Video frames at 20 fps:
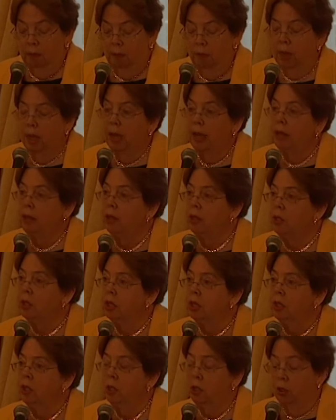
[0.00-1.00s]
Beyond these
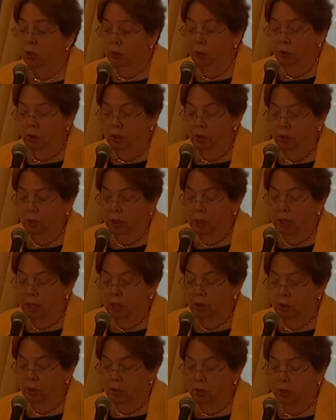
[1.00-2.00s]
institutional
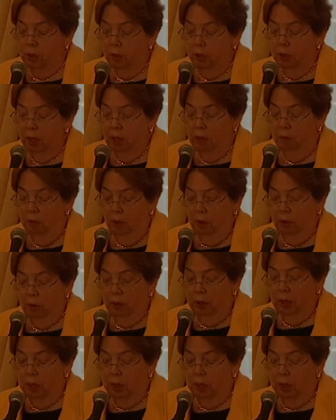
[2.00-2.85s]
dangers, he wrote